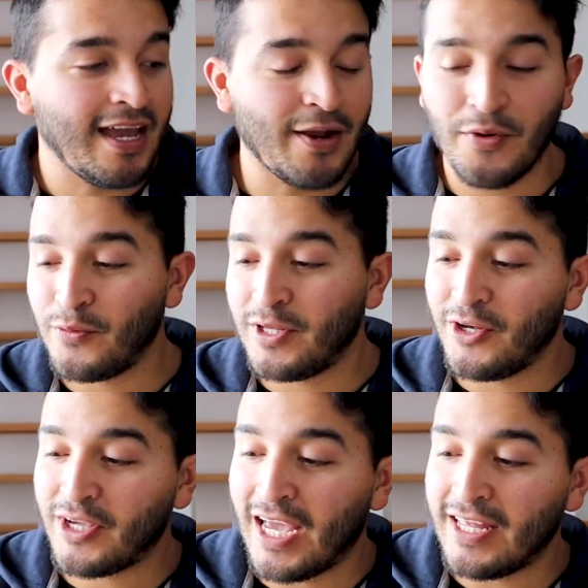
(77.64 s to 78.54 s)
And when we
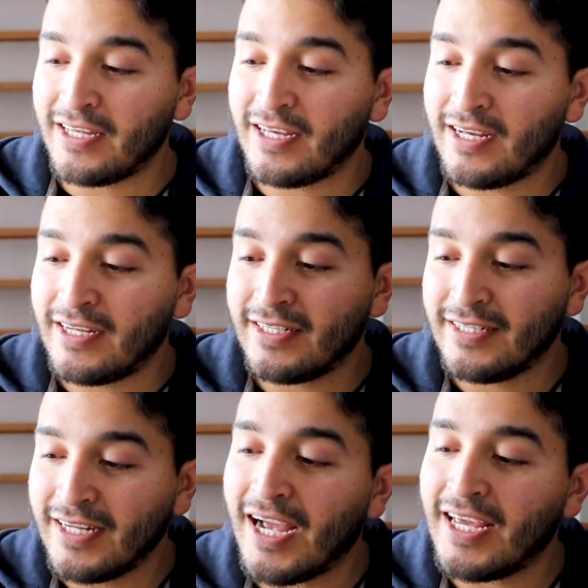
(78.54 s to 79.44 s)
look at
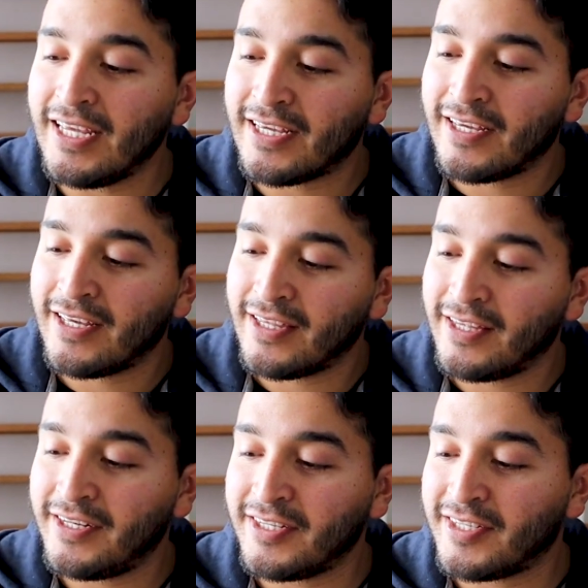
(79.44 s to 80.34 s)
Nike,
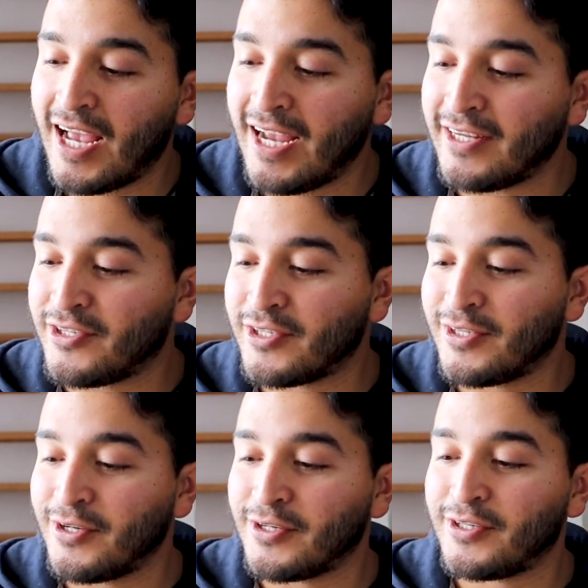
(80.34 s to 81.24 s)
the design just
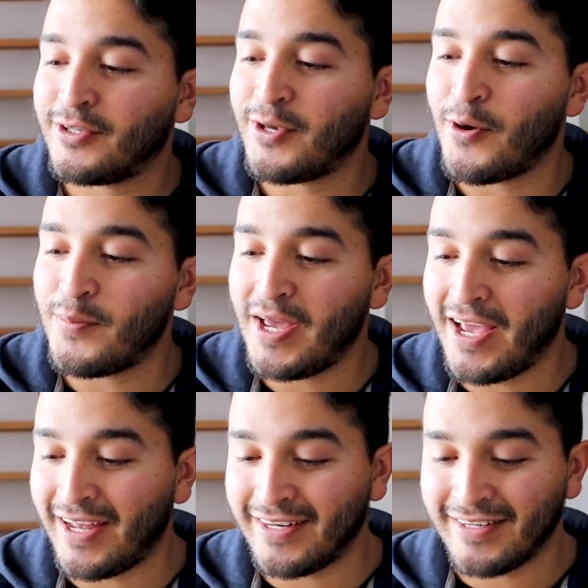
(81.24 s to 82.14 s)
looks so
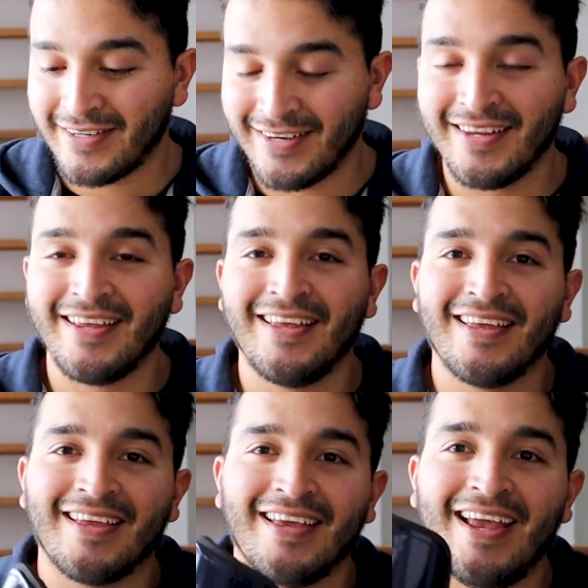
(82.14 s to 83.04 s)
bad.
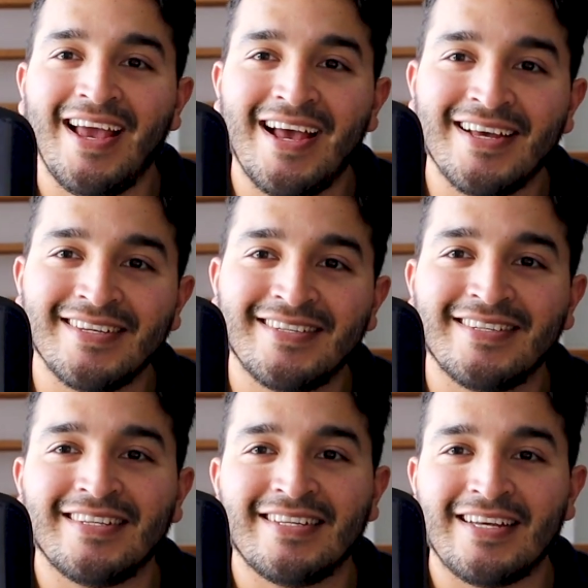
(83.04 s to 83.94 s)
It
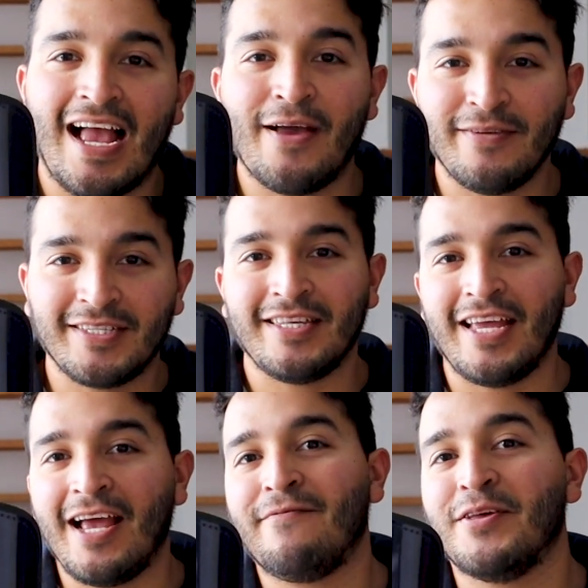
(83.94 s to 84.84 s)
has, obviously
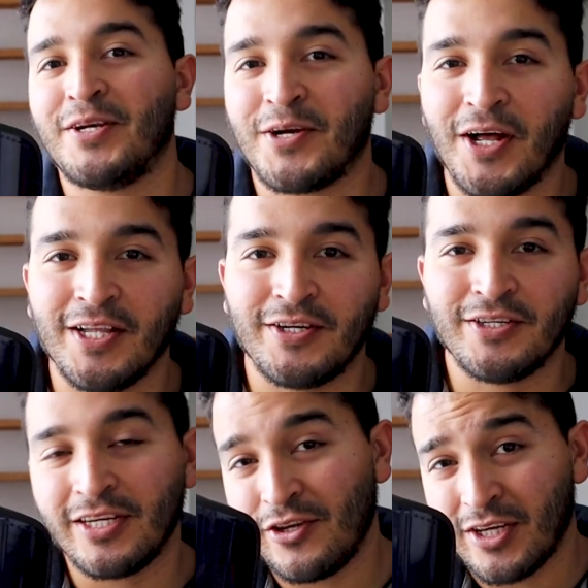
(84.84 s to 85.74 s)
they have other
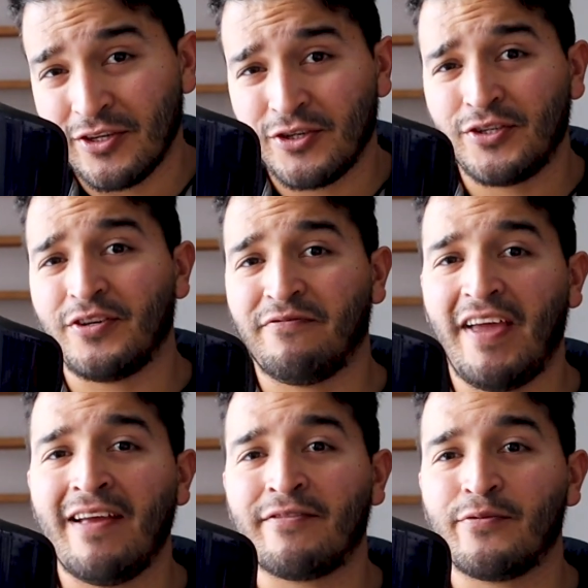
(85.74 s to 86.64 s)
colors and you can choose your
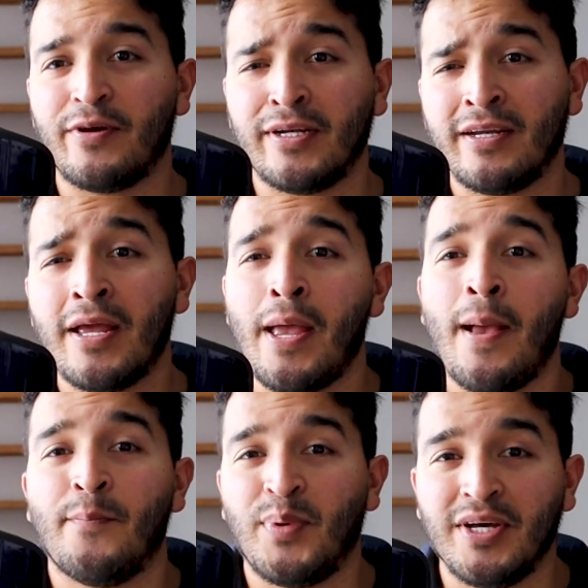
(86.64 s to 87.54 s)
favorite one.
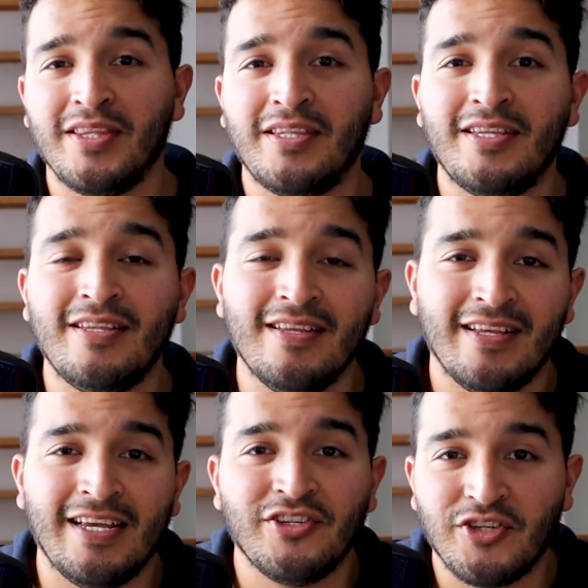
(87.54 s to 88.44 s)
But
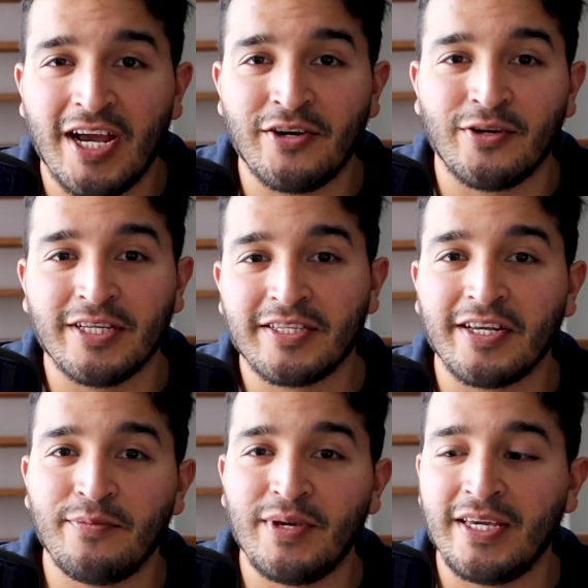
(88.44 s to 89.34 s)
in general, it's
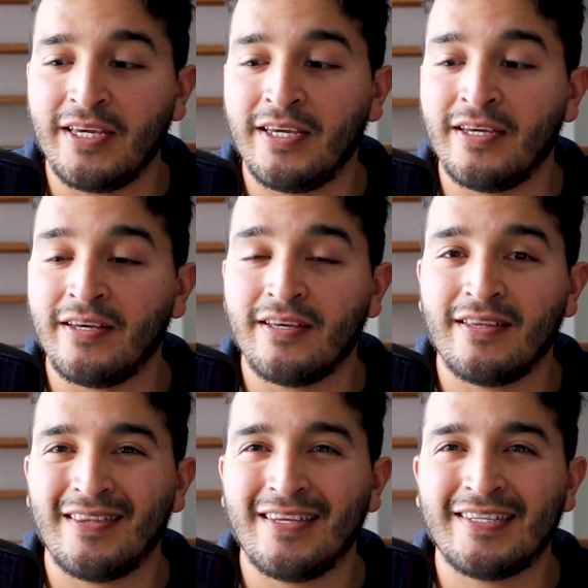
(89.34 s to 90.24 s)
going to be
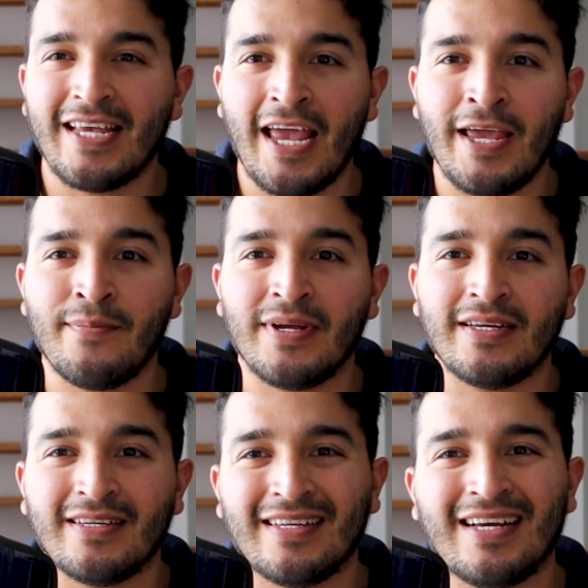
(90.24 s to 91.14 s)
the same
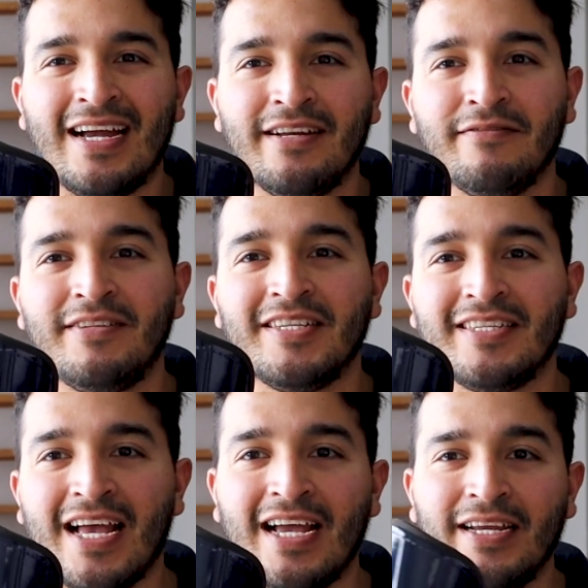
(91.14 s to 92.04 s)
kind of
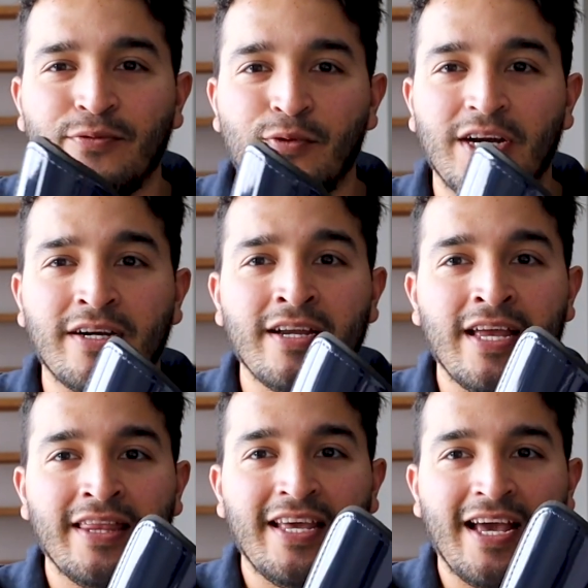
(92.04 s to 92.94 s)
design where
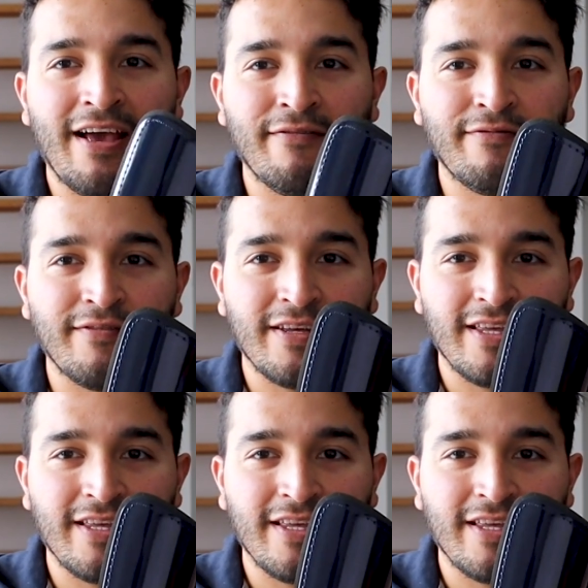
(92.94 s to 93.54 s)
they have